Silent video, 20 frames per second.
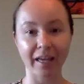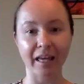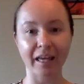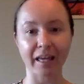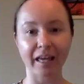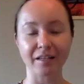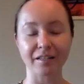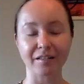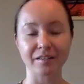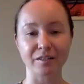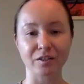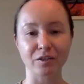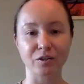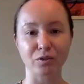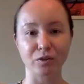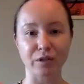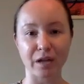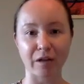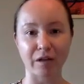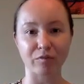is
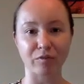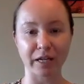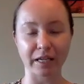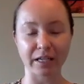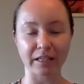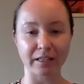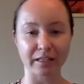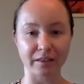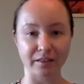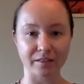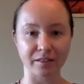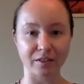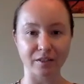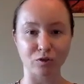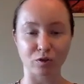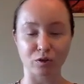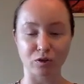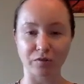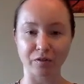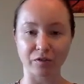to downregulate the
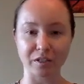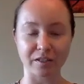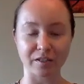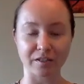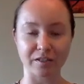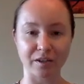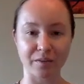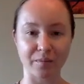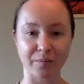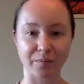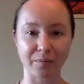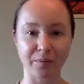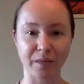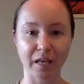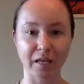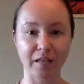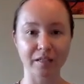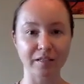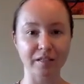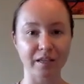central nervous system.
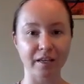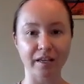See,